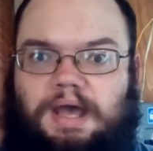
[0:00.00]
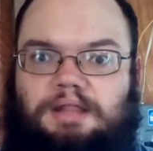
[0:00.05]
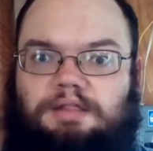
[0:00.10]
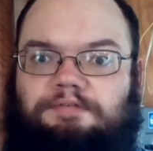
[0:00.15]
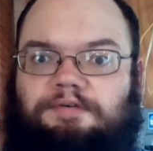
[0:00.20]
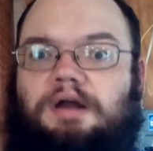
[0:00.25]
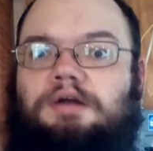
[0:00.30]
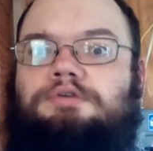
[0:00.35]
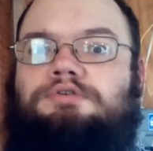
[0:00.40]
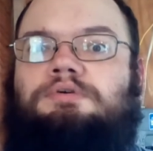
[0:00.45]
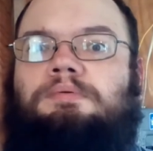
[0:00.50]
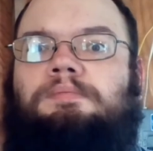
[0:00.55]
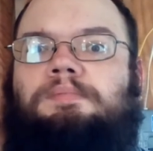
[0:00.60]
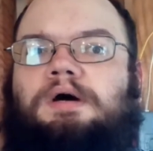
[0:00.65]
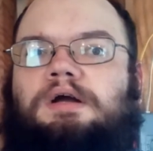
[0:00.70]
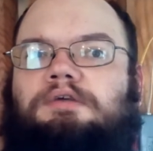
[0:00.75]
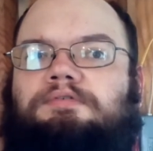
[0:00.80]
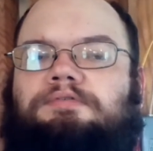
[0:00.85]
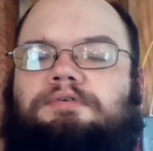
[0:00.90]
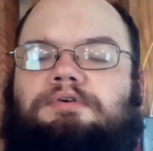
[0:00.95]
the Firestorm
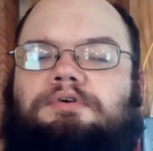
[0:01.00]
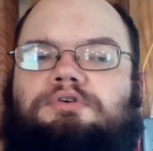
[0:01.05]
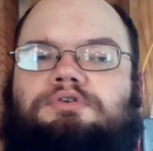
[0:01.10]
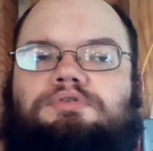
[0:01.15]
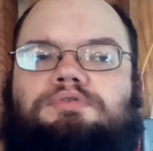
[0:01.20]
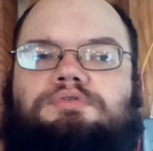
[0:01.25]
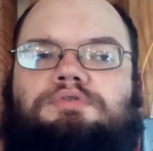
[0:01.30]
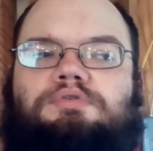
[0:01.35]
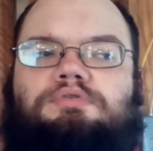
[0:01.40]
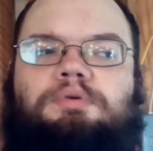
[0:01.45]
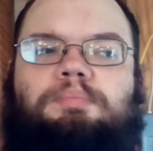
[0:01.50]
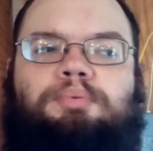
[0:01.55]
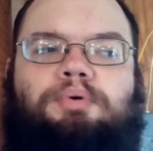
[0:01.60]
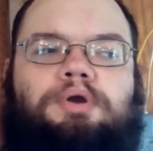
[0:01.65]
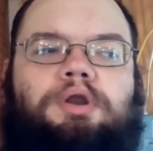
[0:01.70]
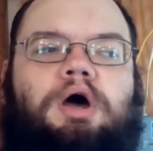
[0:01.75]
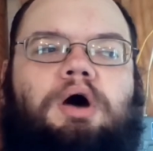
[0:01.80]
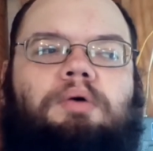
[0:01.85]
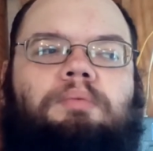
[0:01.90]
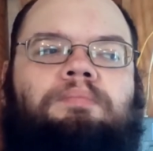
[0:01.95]
Armada for
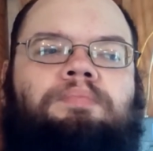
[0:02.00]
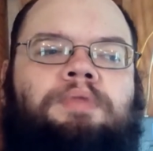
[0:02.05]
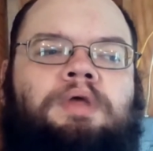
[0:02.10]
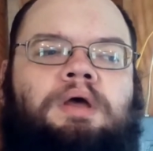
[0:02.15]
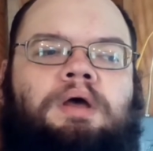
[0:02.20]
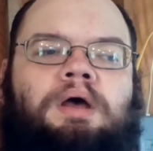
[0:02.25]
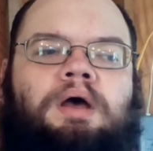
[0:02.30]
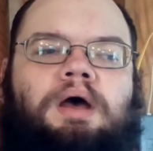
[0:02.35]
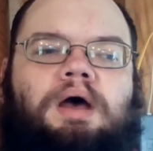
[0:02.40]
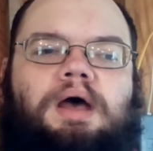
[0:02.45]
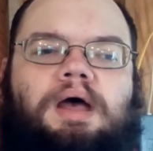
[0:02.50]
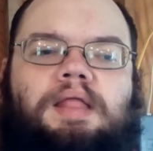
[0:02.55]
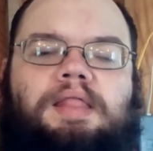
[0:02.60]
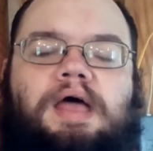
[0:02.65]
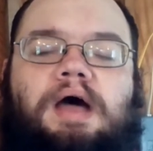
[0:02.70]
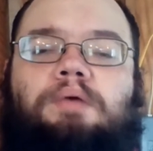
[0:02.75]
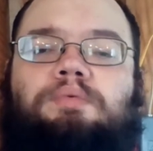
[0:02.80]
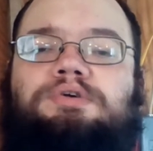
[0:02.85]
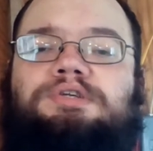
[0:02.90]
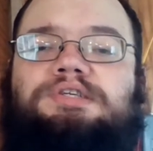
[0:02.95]
3.0. And
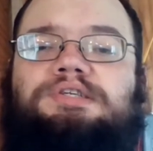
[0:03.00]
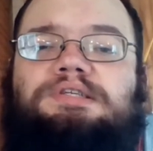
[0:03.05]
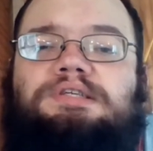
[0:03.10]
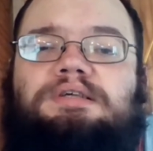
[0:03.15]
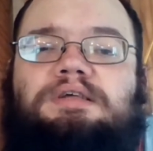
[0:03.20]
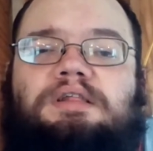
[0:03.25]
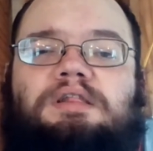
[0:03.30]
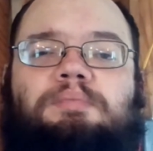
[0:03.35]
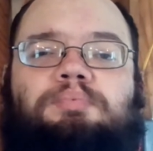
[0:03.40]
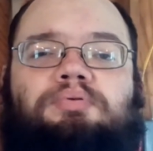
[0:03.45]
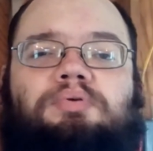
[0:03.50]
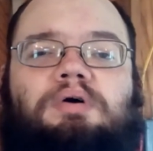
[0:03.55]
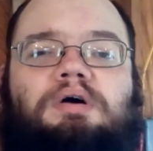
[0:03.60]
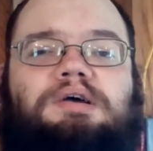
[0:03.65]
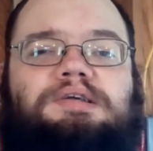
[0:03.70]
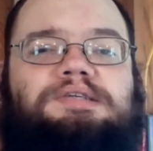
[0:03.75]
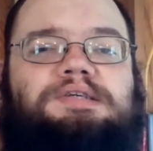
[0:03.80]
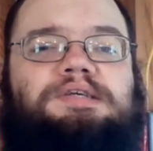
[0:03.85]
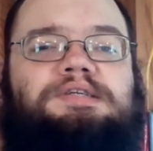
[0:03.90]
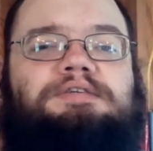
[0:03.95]
that was still in the
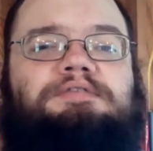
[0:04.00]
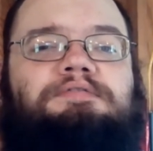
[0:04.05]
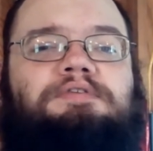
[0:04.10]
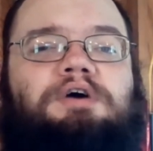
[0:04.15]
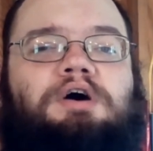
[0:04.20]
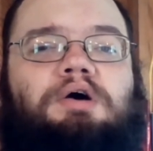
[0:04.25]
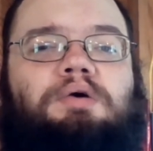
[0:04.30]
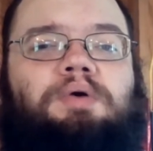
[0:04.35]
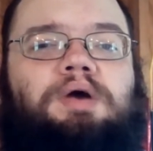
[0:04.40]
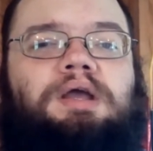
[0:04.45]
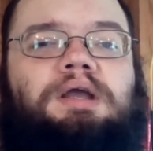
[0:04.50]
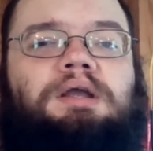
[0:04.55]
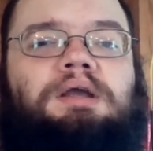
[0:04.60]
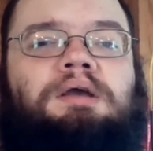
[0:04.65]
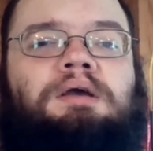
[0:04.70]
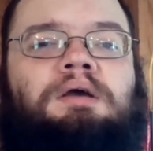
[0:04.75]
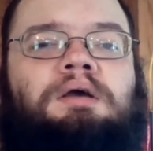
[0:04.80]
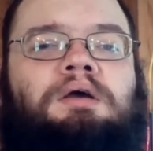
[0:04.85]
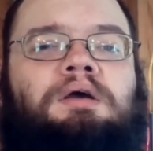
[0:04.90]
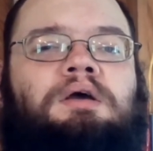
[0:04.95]
process of going
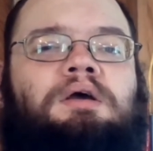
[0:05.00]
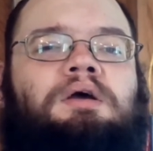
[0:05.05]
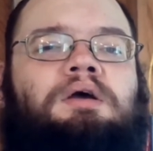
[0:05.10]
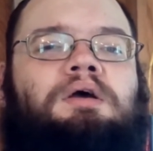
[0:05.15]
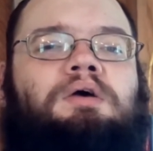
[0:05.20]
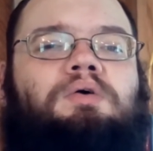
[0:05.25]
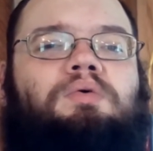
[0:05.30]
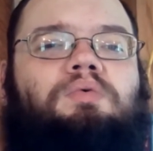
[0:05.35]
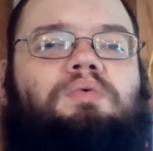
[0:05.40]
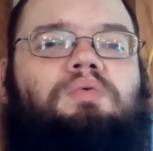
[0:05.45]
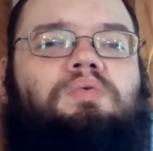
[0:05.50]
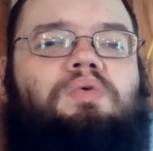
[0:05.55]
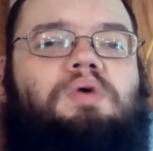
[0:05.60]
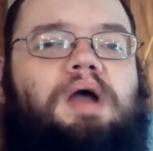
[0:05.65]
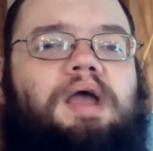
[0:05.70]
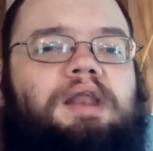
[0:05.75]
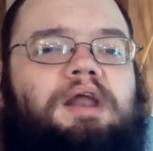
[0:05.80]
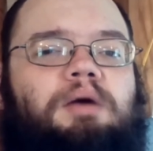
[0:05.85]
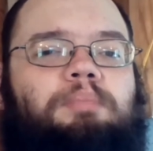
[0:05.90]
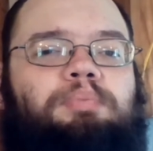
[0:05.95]

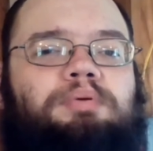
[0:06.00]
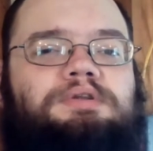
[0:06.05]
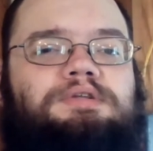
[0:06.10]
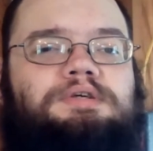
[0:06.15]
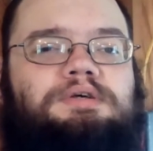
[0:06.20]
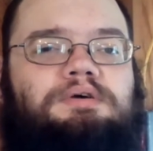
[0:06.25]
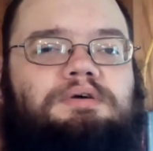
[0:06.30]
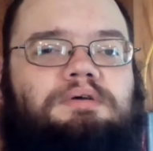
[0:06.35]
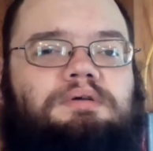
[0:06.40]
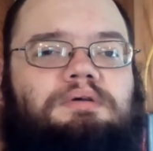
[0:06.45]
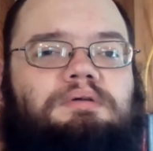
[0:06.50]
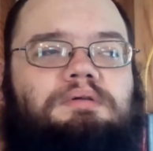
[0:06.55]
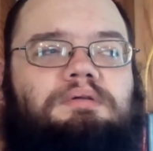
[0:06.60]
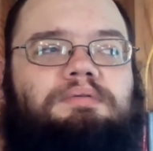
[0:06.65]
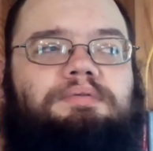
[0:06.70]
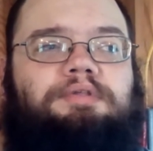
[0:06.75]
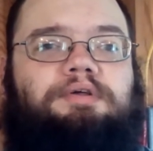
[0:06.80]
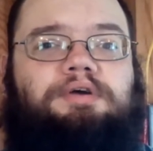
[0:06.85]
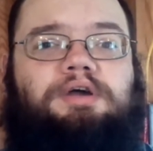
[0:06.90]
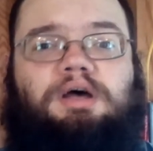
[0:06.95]
right up until
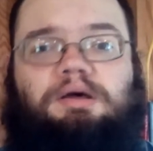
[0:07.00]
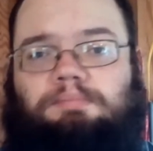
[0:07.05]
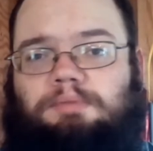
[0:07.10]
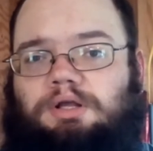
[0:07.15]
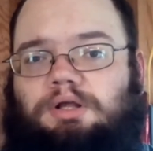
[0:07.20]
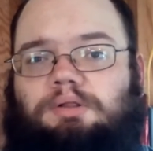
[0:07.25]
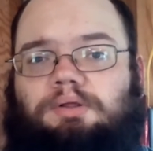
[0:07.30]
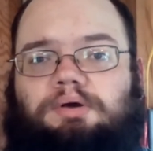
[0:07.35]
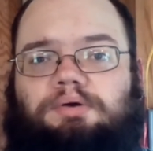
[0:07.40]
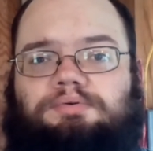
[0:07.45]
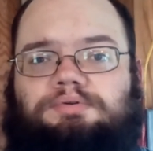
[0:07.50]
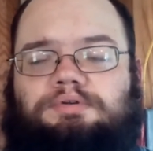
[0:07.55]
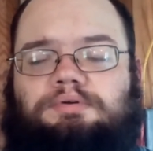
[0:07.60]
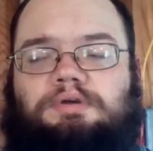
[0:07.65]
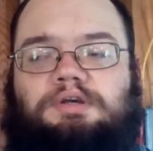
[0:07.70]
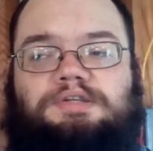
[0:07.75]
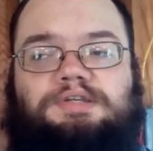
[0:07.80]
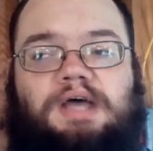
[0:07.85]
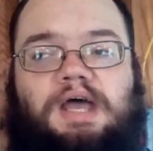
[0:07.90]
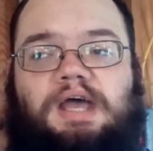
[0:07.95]
the company closed.
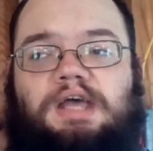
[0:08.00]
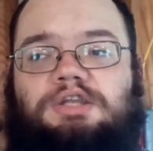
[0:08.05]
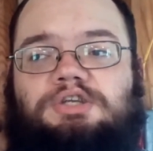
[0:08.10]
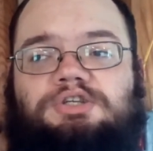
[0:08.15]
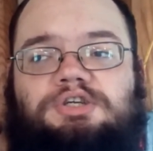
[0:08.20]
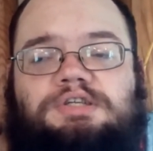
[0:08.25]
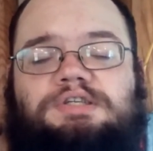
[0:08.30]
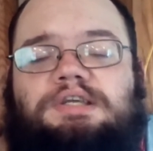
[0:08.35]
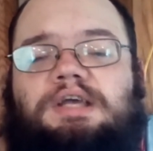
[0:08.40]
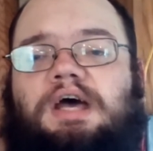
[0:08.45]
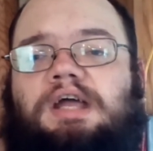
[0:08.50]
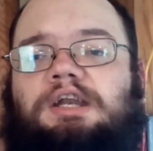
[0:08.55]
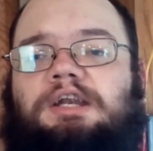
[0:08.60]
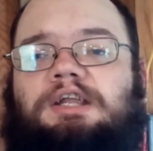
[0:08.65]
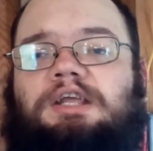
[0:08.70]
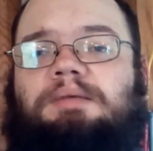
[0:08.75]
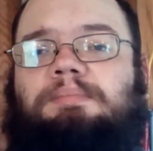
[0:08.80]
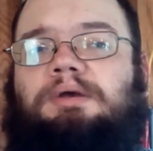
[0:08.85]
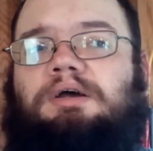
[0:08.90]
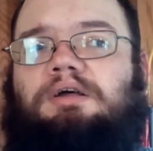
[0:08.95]
Because I had just gotten an
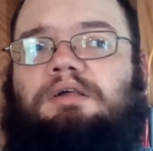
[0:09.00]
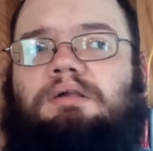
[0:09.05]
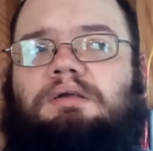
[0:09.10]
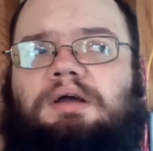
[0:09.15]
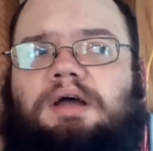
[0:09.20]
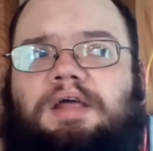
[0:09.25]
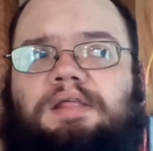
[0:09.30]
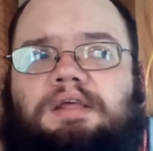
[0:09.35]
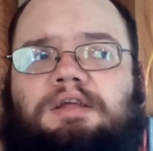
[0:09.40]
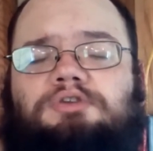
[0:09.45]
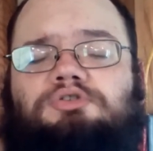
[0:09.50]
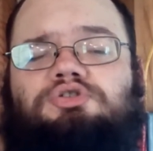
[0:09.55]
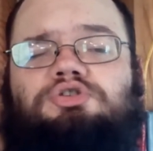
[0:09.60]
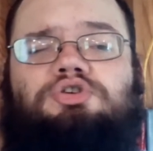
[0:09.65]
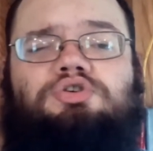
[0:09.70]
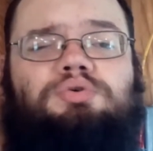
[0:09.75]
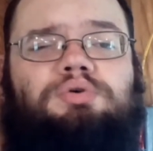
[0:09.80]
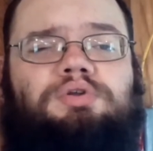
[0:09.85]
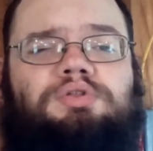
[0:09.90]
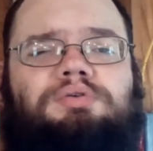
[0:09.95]
email, I think
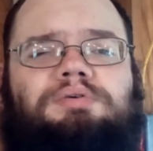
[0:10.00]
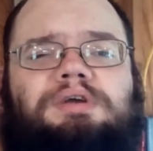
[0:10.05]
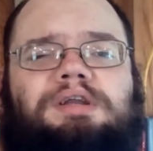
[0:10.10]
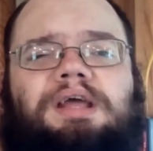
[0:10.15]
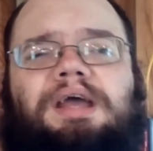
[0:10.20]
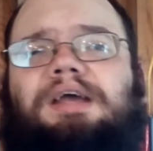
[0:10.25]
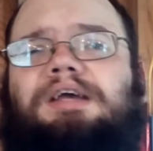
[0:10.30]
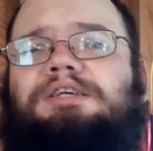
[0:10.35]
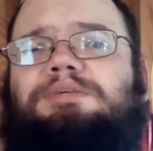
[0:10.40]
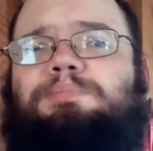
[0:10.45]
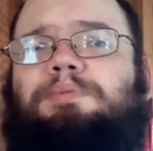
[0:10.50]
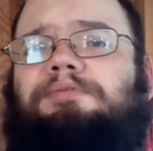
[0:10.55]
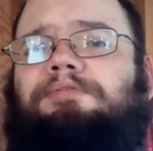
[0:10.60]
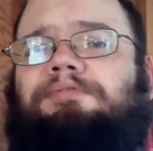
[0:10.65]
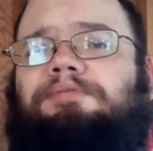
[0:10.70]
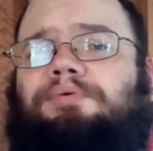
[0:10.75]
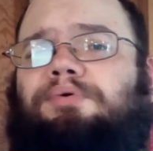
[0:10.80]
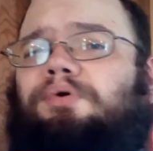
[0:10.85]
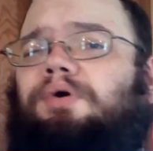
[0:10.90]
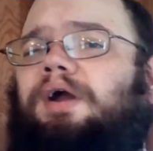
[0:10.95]
2 or 3 days
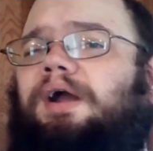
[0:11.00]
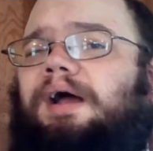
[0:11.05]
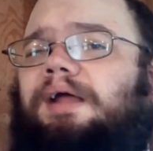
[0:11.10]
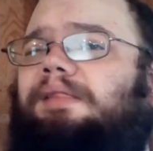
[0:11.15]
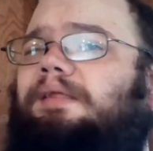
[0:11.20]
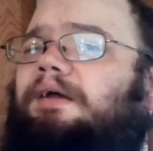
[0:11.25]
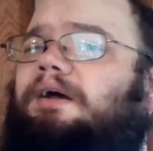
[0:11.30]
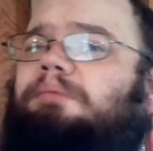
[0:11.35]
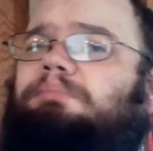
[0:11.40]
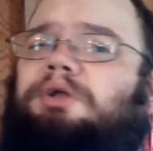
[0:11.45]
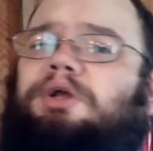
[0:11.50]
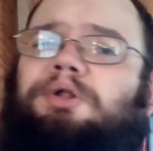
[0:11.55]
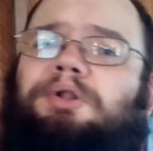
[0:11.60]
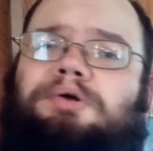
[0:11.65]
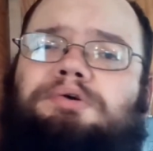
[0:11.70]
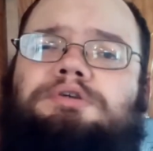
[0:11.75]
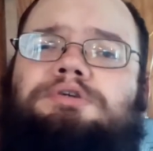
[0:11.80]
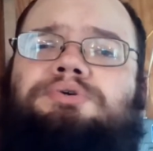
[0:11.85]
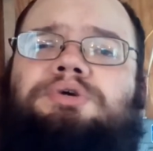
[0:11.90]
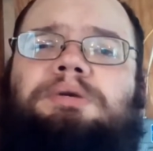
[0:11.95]
before I got the company
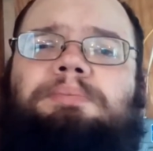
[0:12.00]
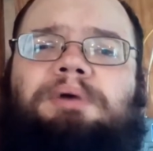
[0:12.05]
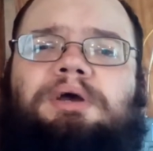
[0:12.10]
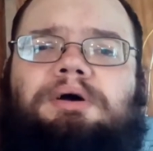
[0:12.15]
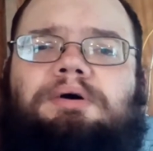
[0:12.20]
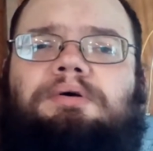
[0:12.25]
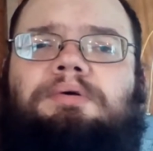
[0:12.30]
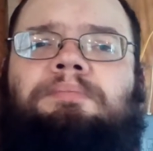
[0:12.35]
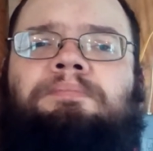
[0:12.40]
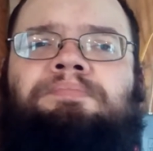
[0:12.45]
closure email,